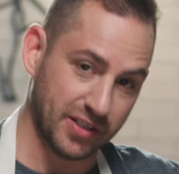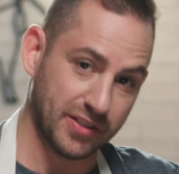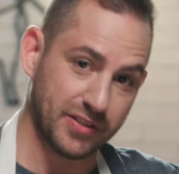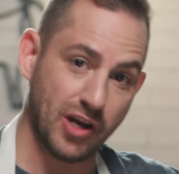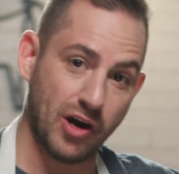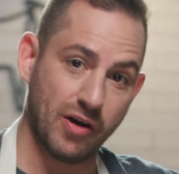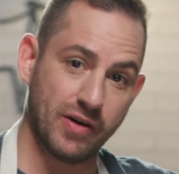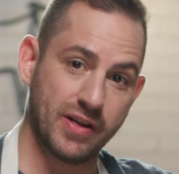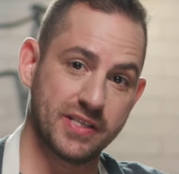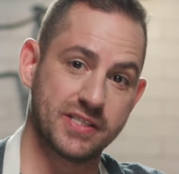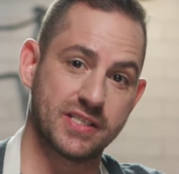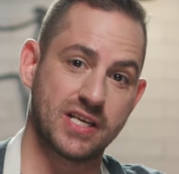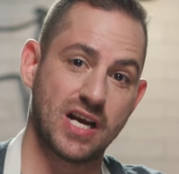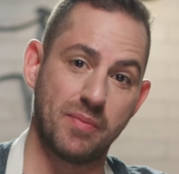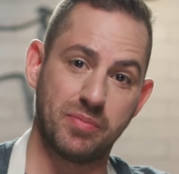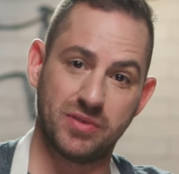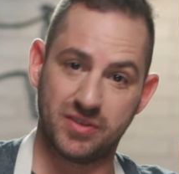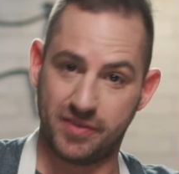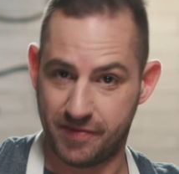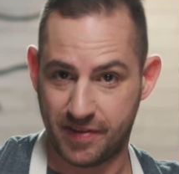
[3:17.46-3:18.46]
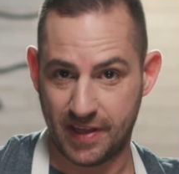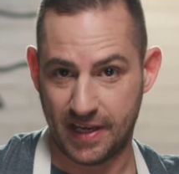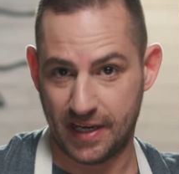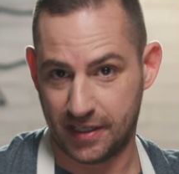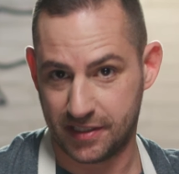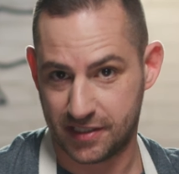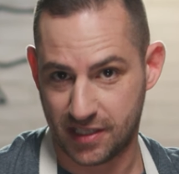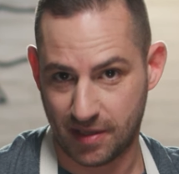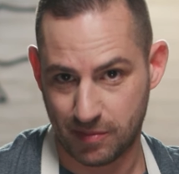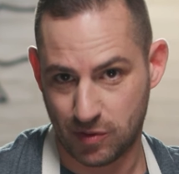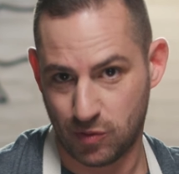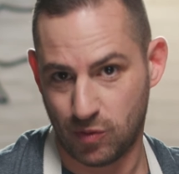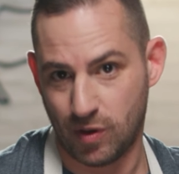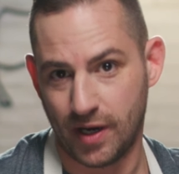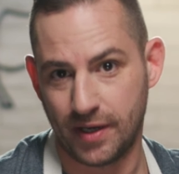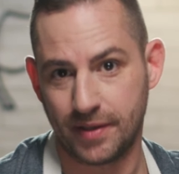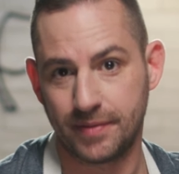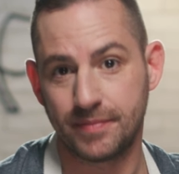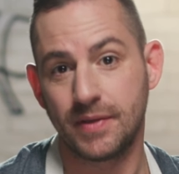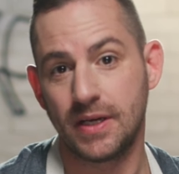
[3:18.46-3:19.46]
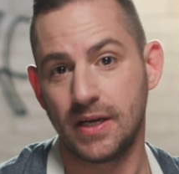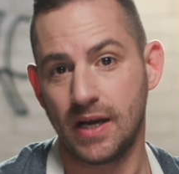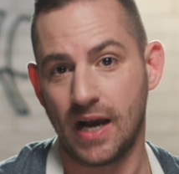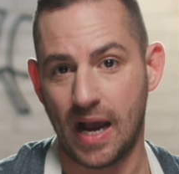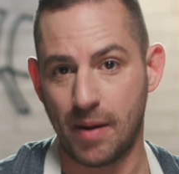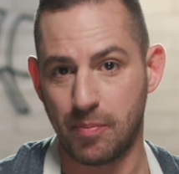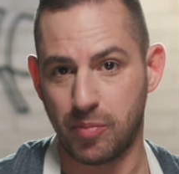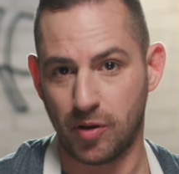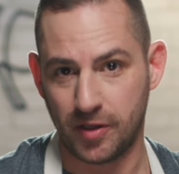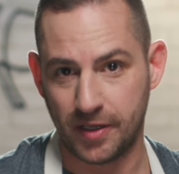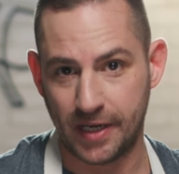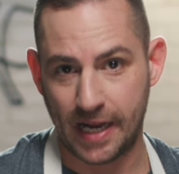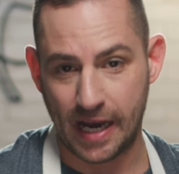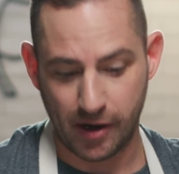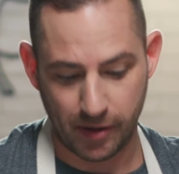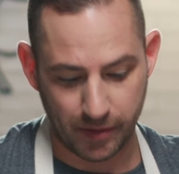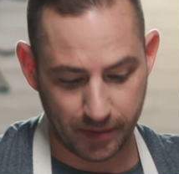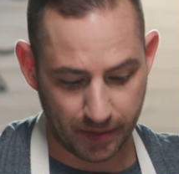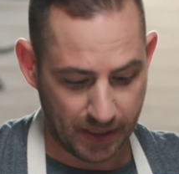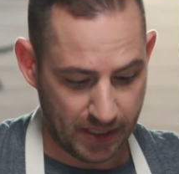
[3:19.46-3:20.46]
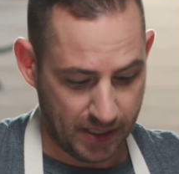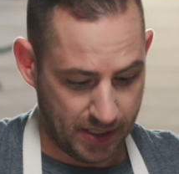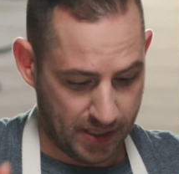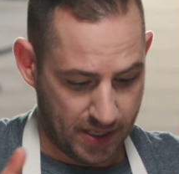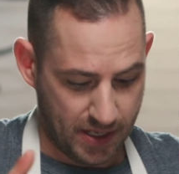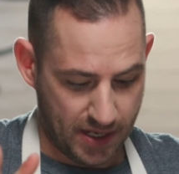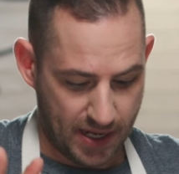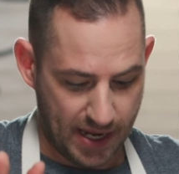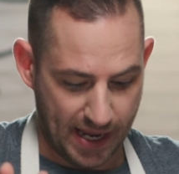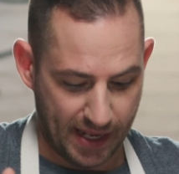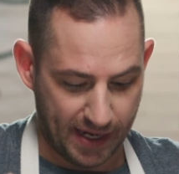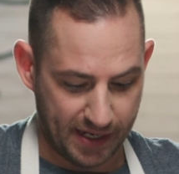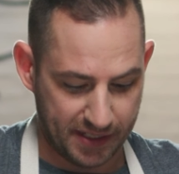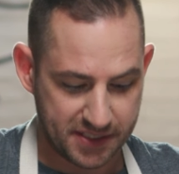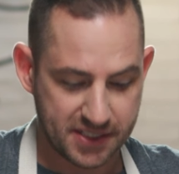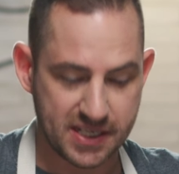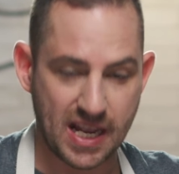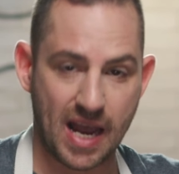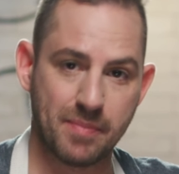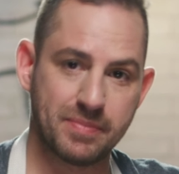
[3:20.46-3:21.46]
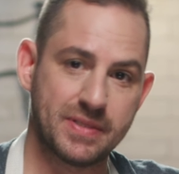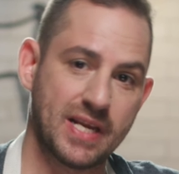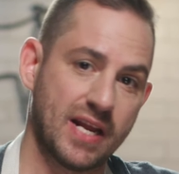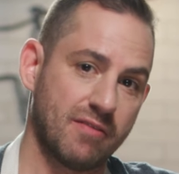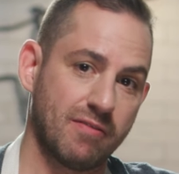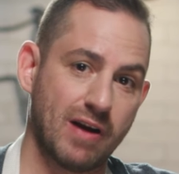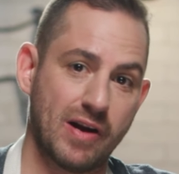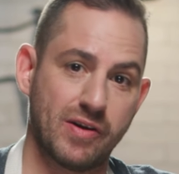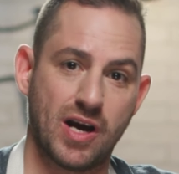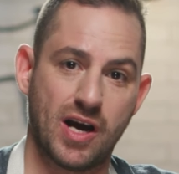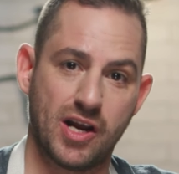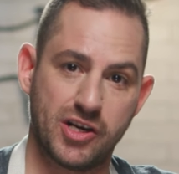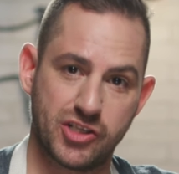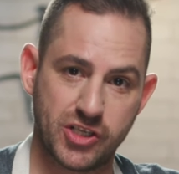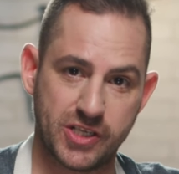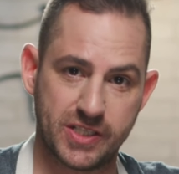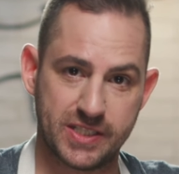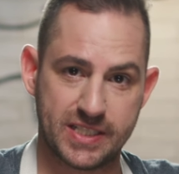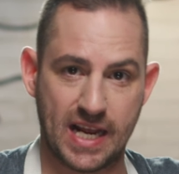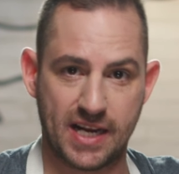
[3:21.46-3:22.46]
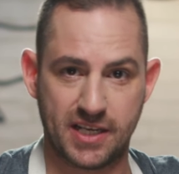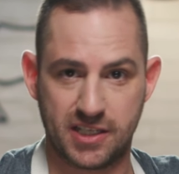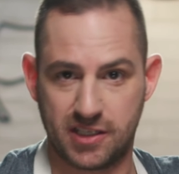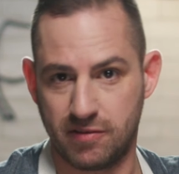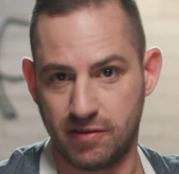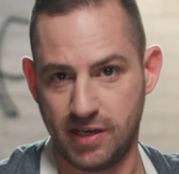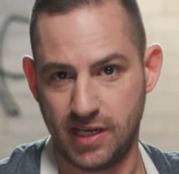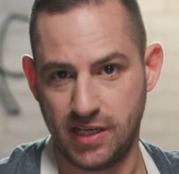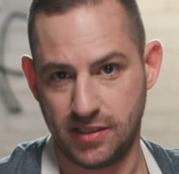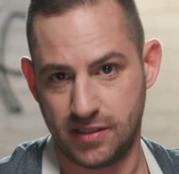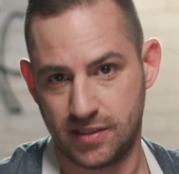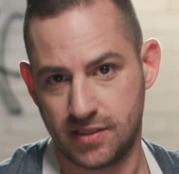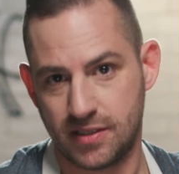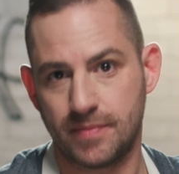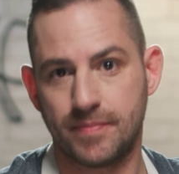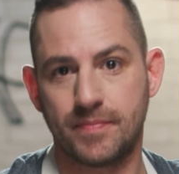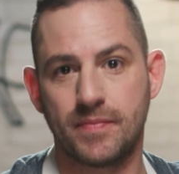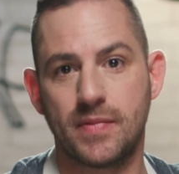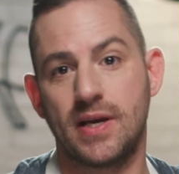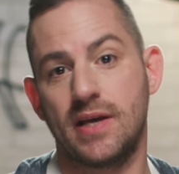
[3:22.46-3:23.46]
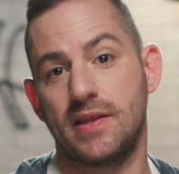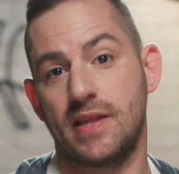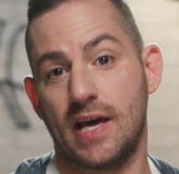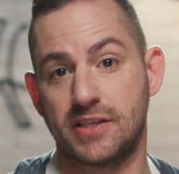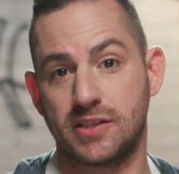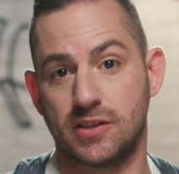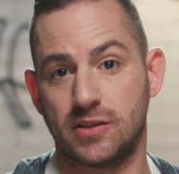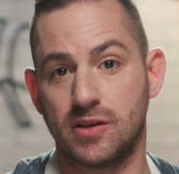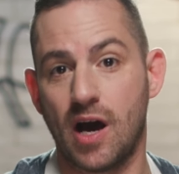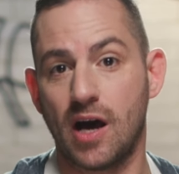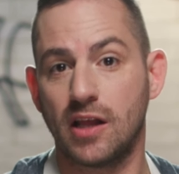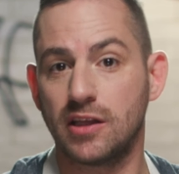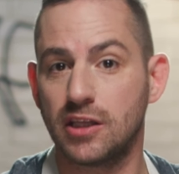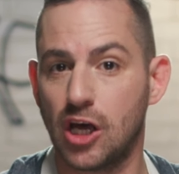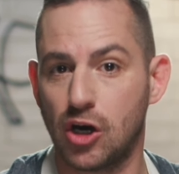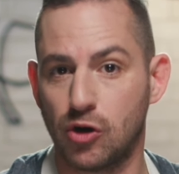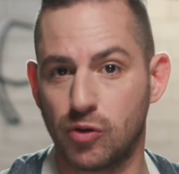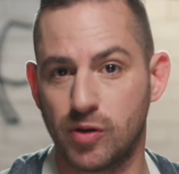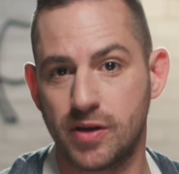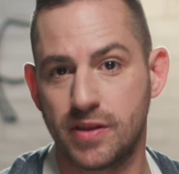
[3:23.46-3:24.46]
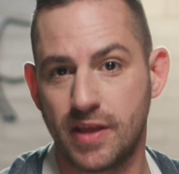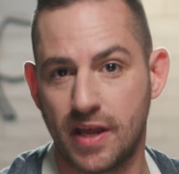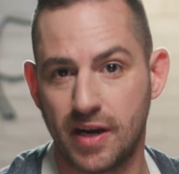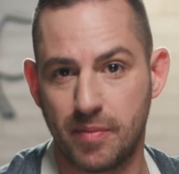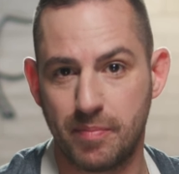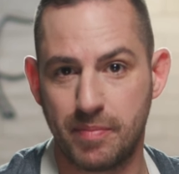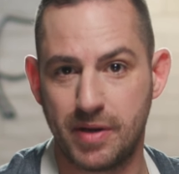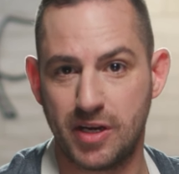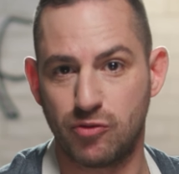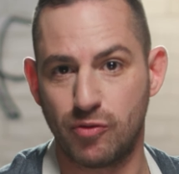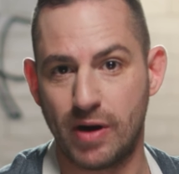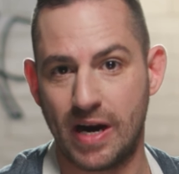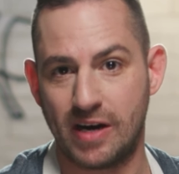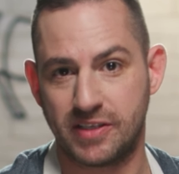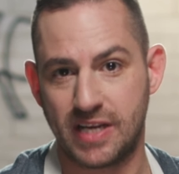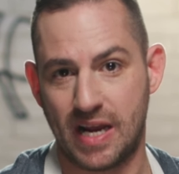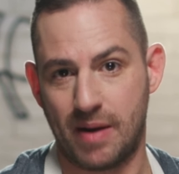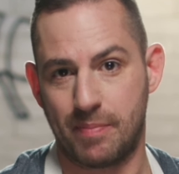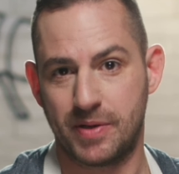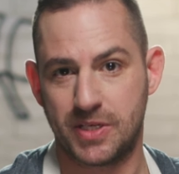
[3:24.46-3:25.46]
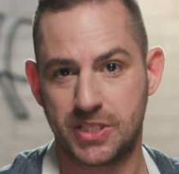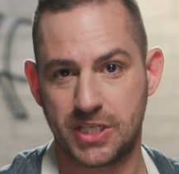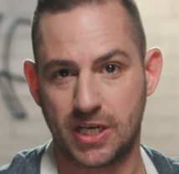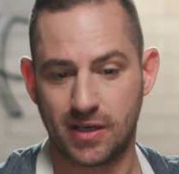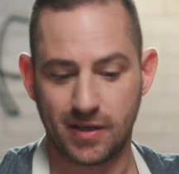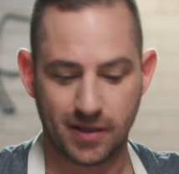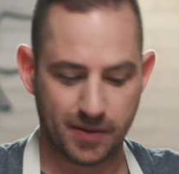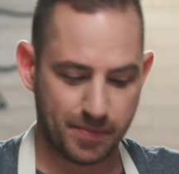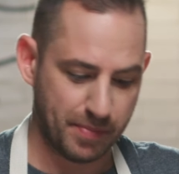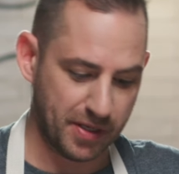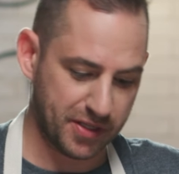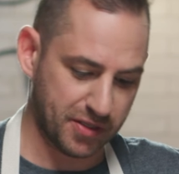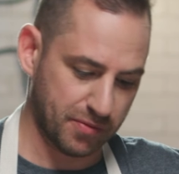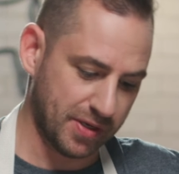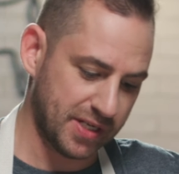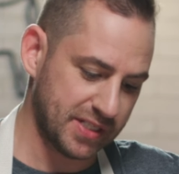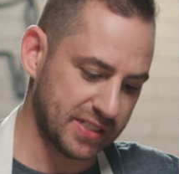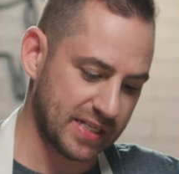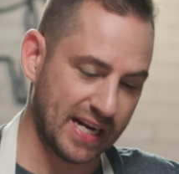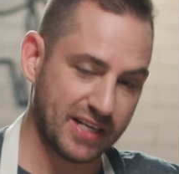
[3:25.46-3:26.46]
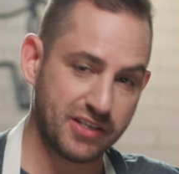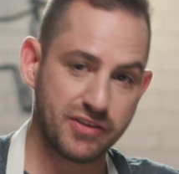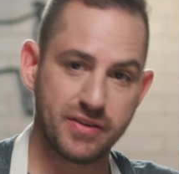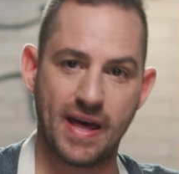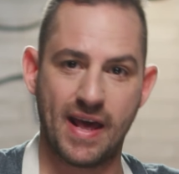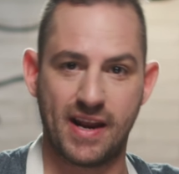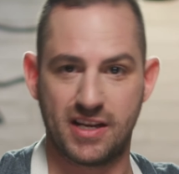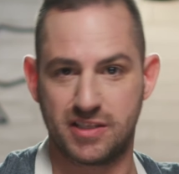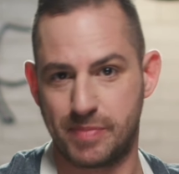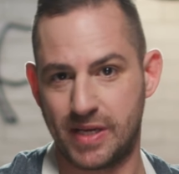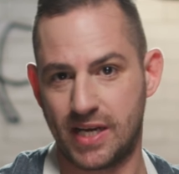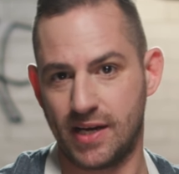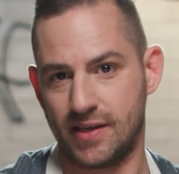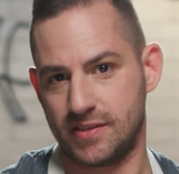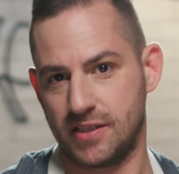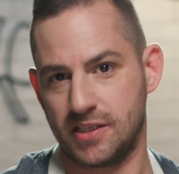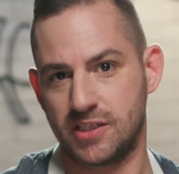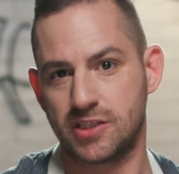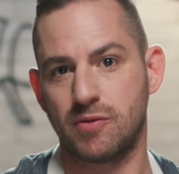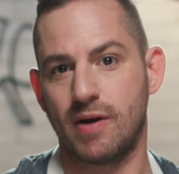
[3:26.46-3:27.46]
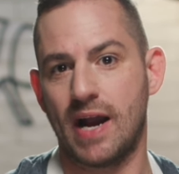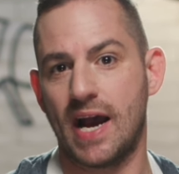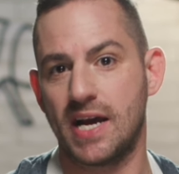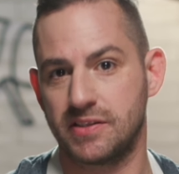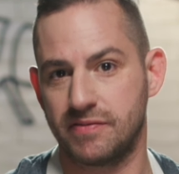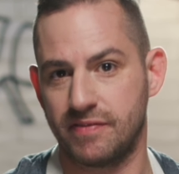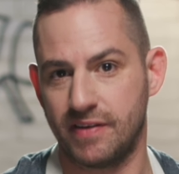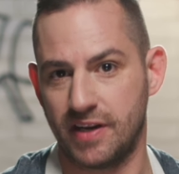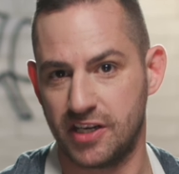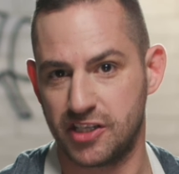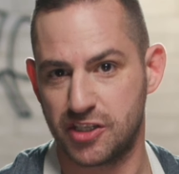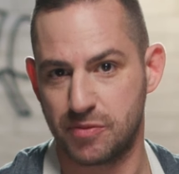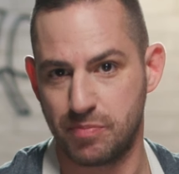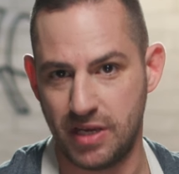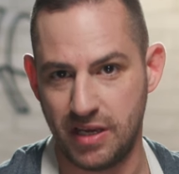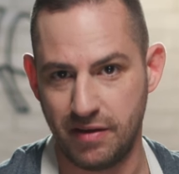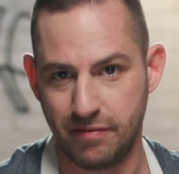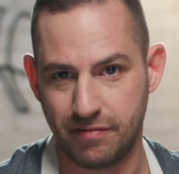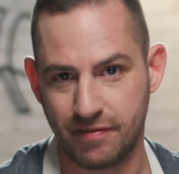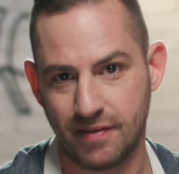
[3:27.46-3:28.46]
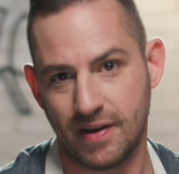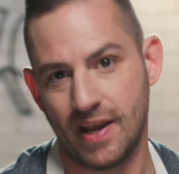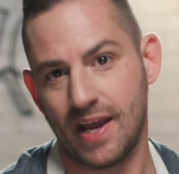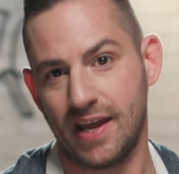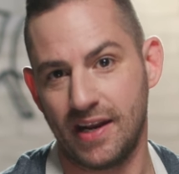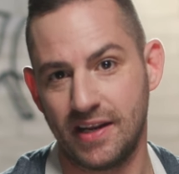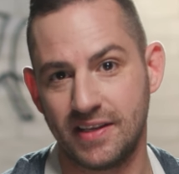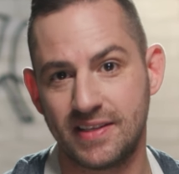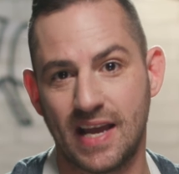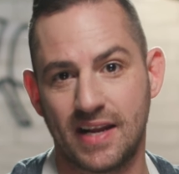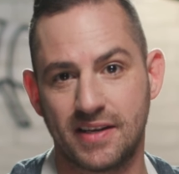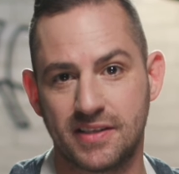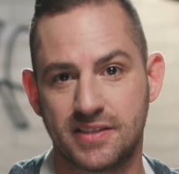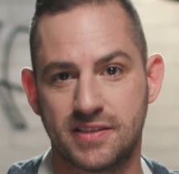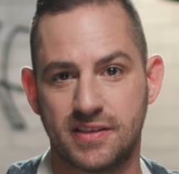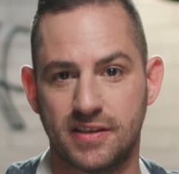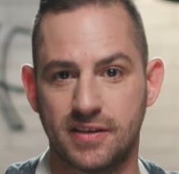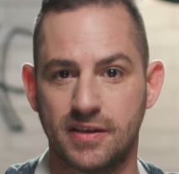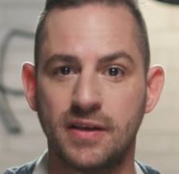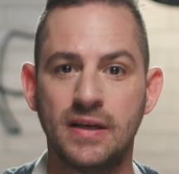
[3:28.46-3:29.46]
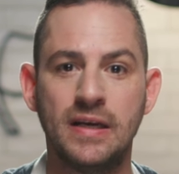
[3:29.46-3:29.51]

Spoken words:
notice a couple of things. Number one, I pull it out and it's temped at around 110 degrees. That's a lot lower than a mid-rare temperature, but the reason I do that is because it's grass-finished beef and it tends to